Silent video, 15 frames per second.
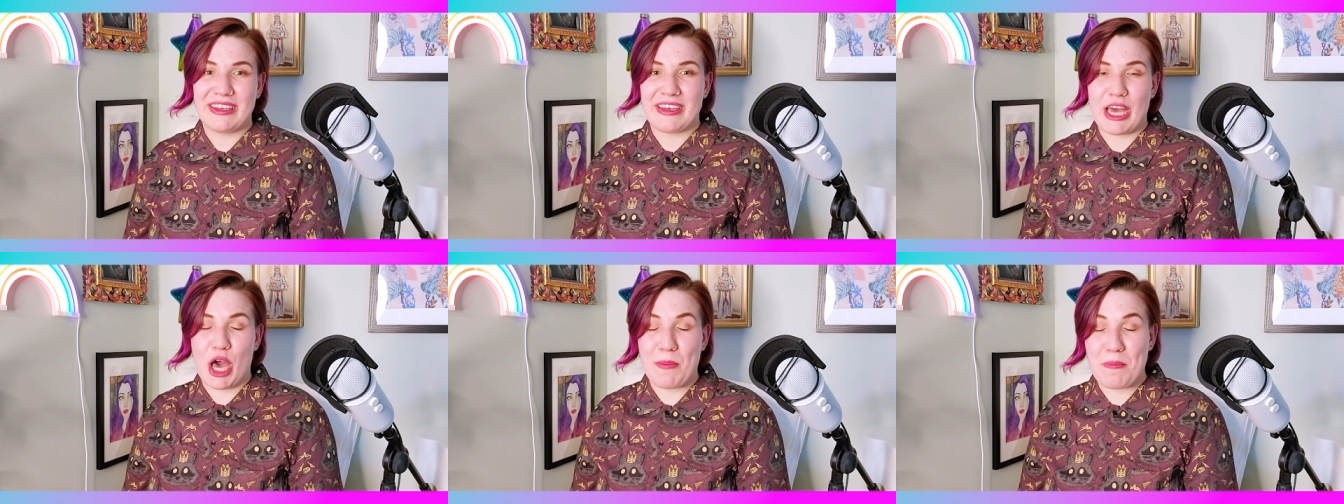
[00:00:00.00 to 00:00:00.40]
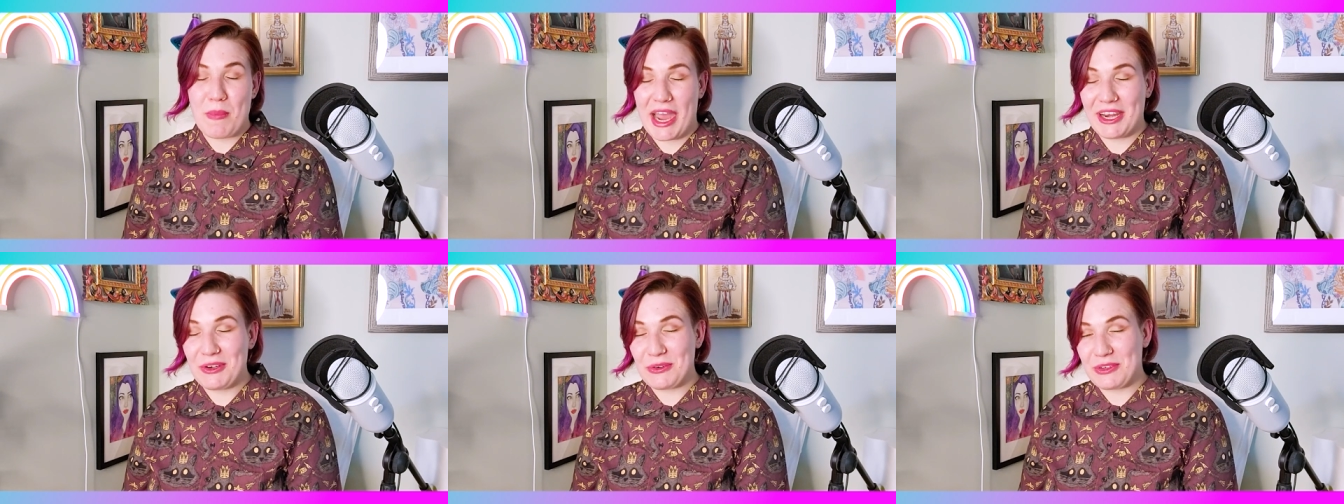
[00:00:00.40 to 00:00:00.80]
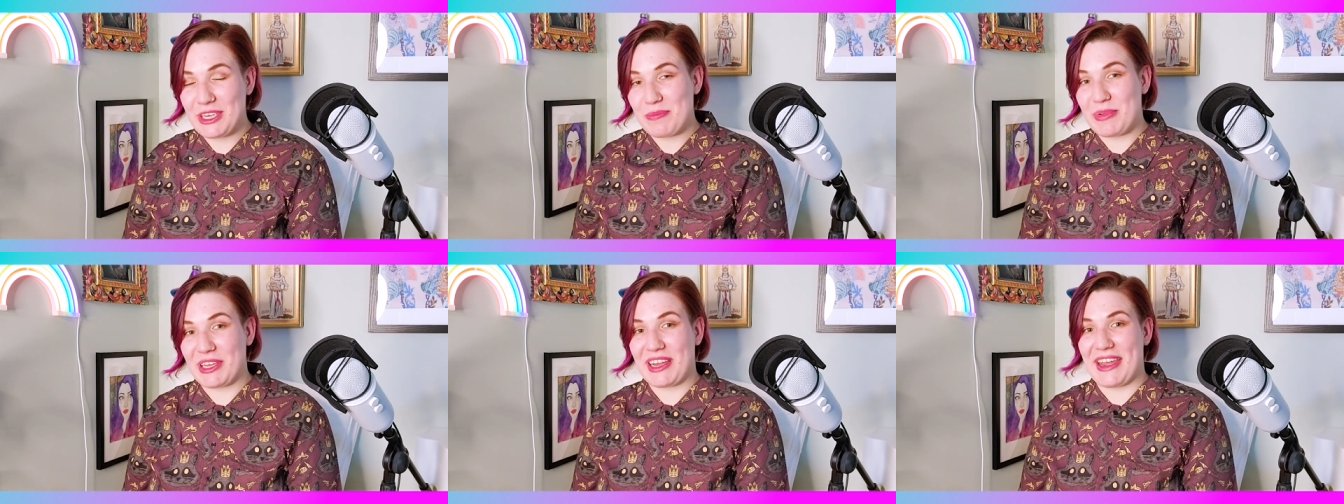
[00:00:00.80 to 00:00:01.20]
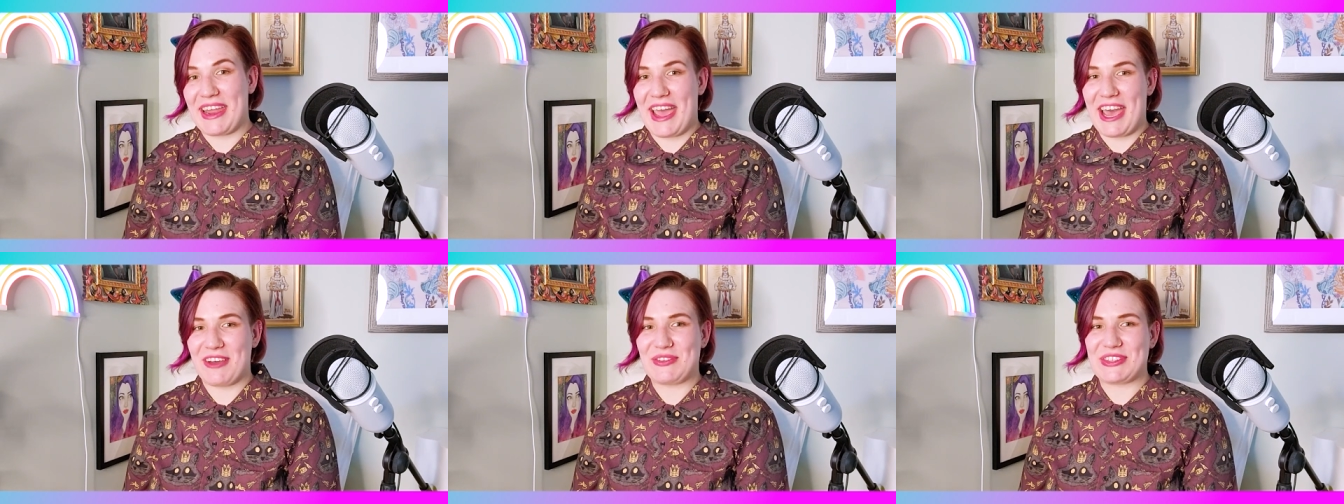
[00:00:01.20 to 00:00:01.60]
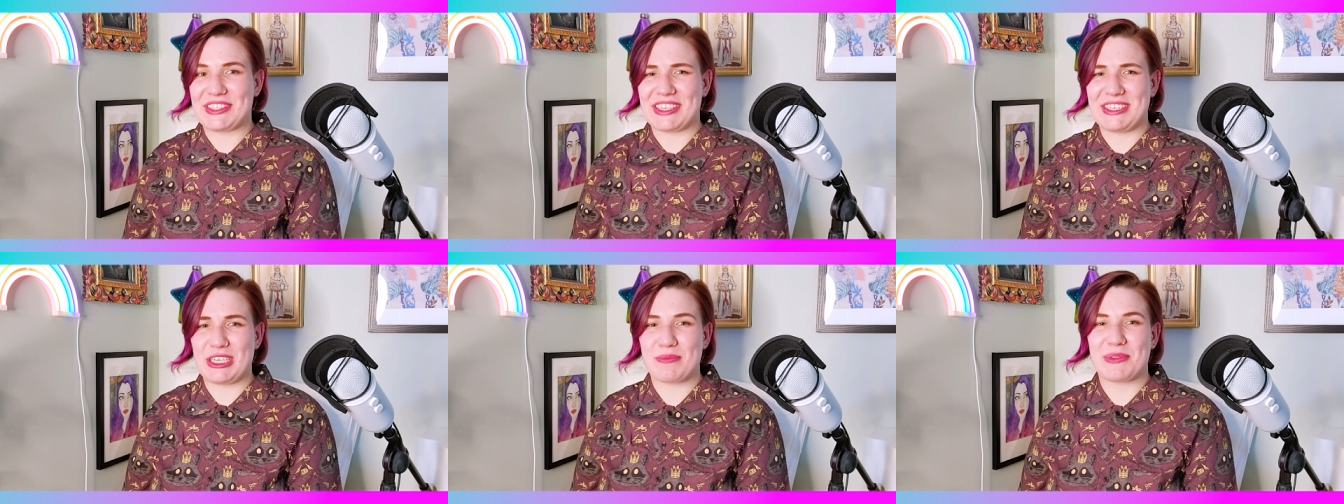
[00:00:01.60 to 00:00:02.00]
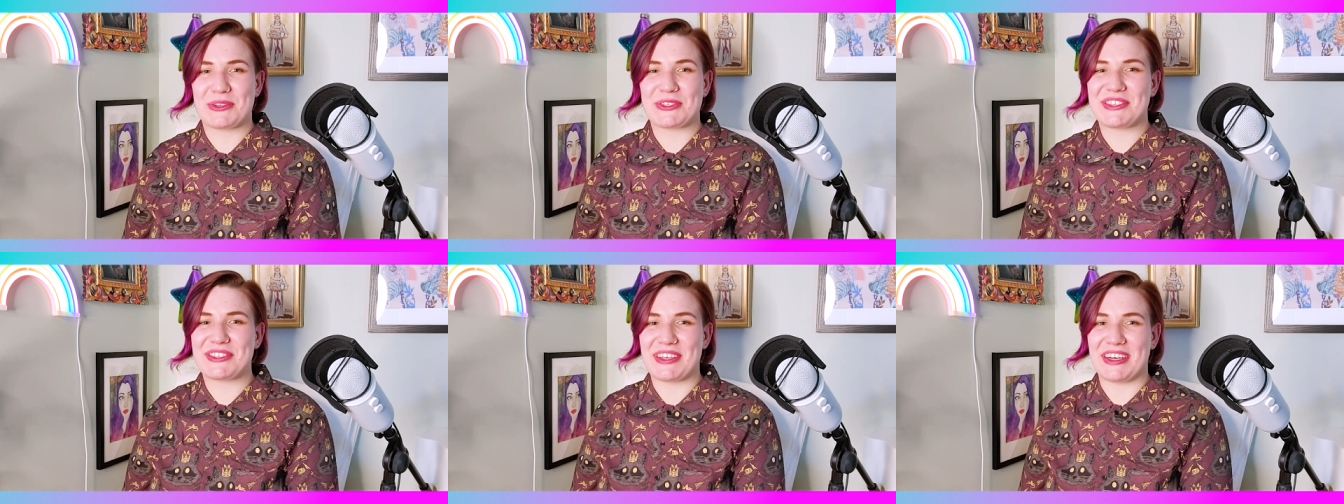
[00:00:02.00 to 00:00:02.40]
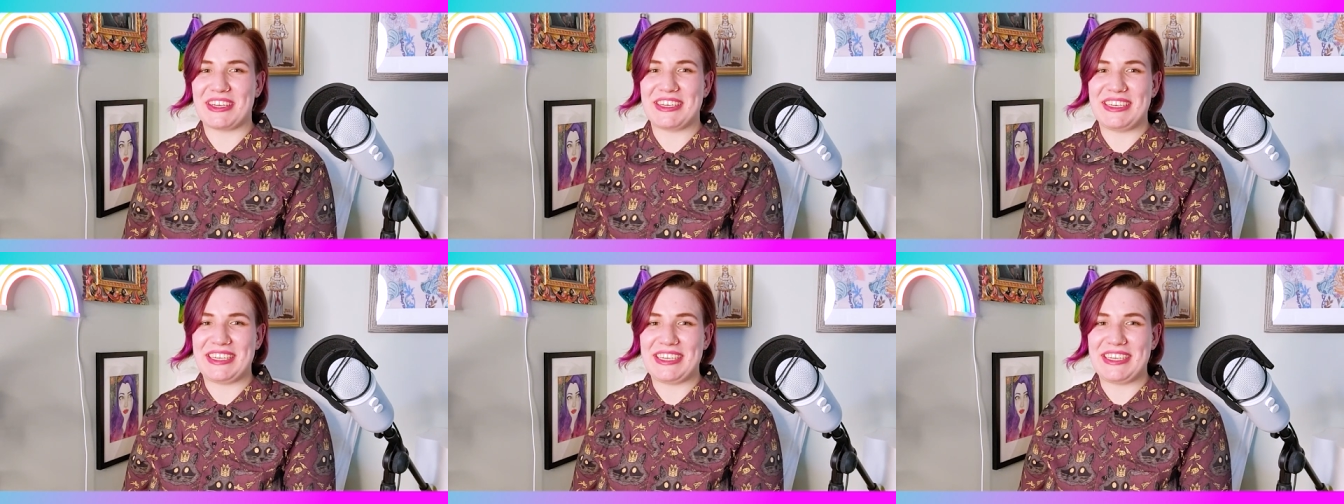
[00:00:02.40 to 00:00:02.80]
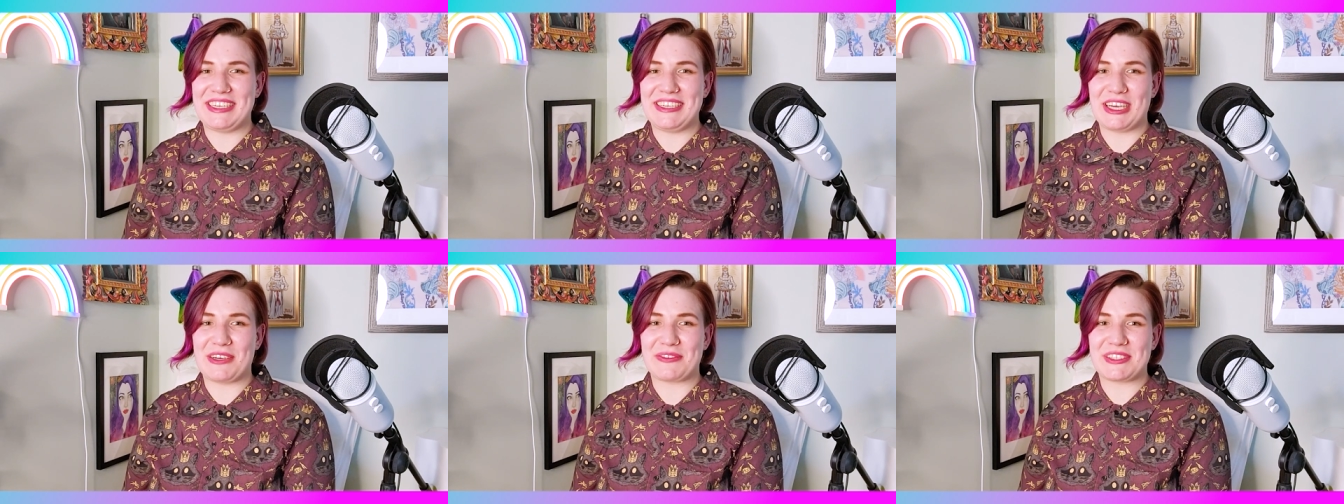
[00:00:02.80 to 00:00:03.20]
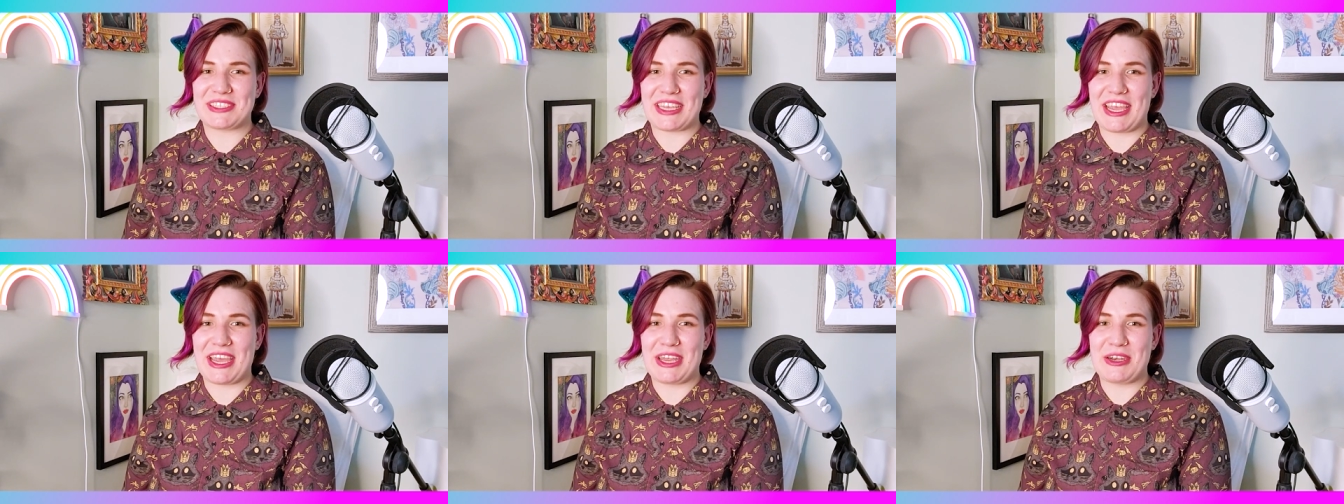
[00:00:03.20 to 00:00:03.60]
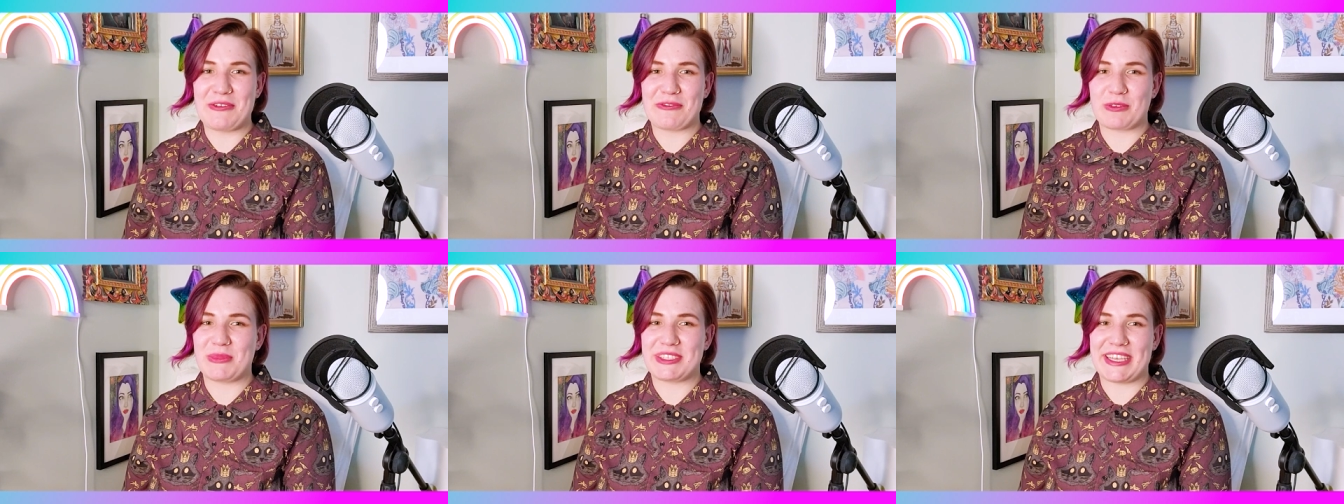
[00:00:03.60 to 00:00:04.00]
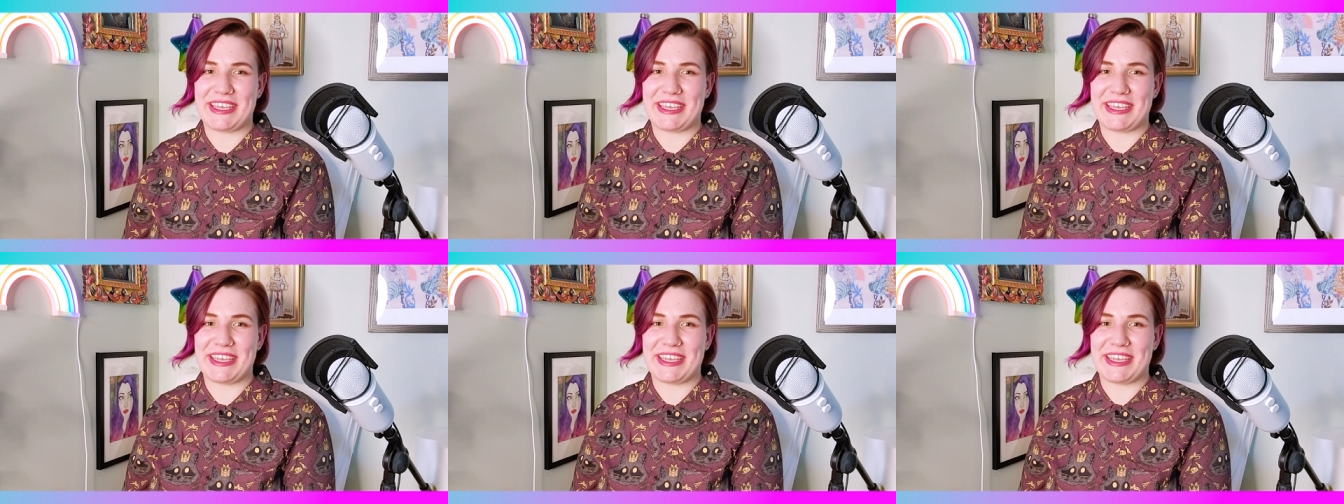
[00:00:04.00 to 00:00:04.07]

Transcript: A minor nitpick I have is that Nibbler's sudden need of sand from his